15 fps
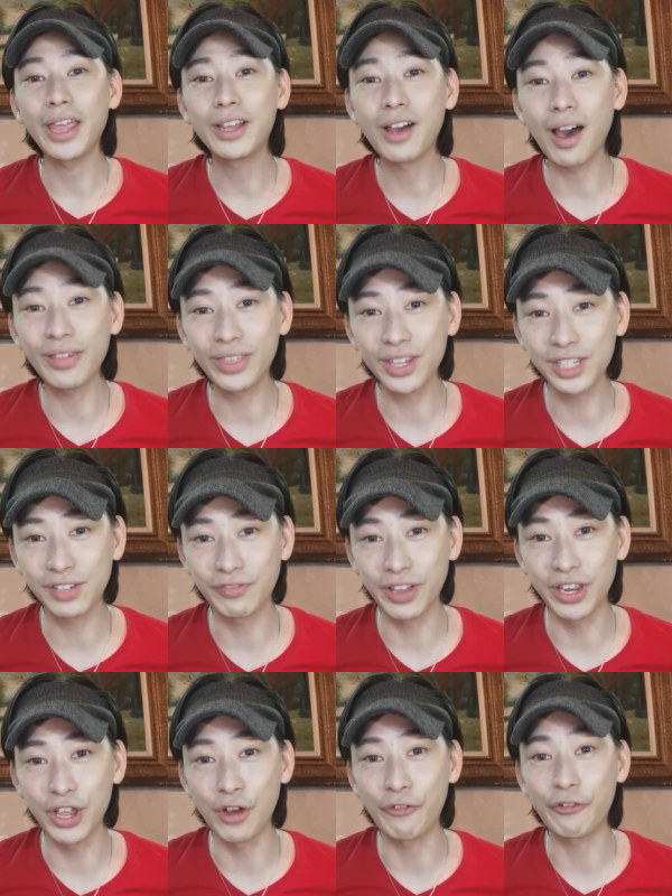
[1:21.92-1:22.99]
I got this
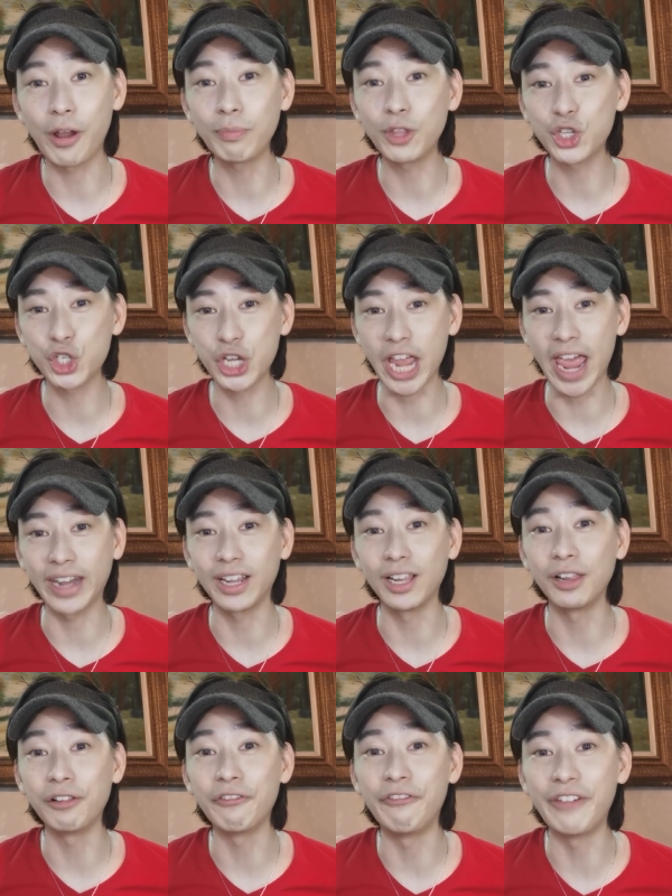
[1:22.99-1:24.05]
video from the
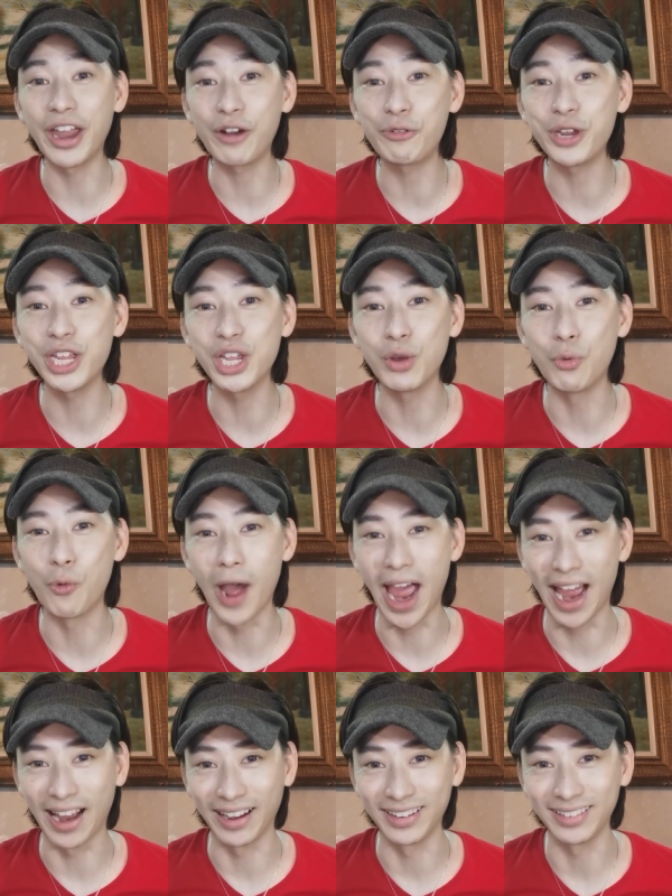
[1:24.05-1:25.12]
channel Very
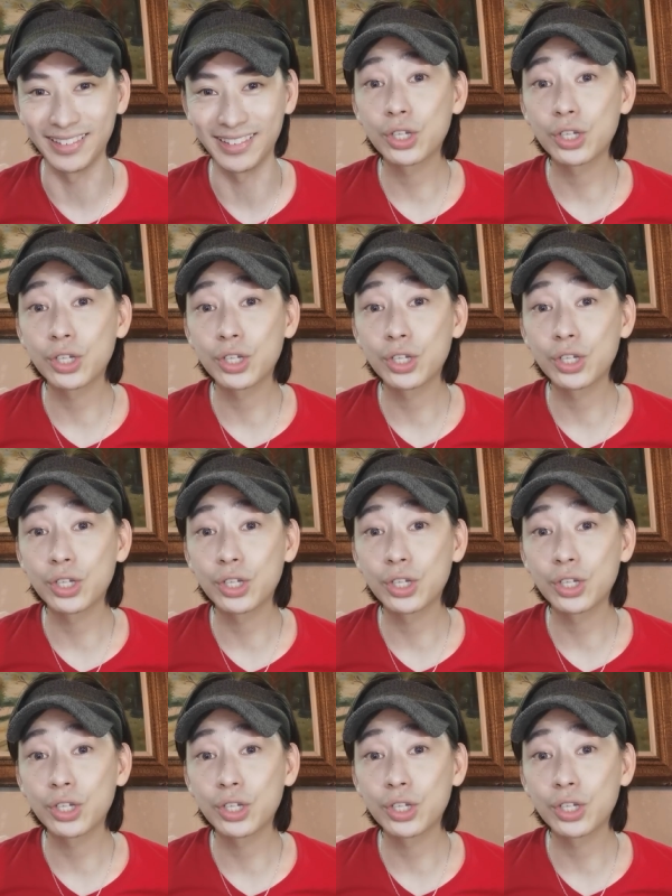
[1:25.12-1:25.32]
Wang.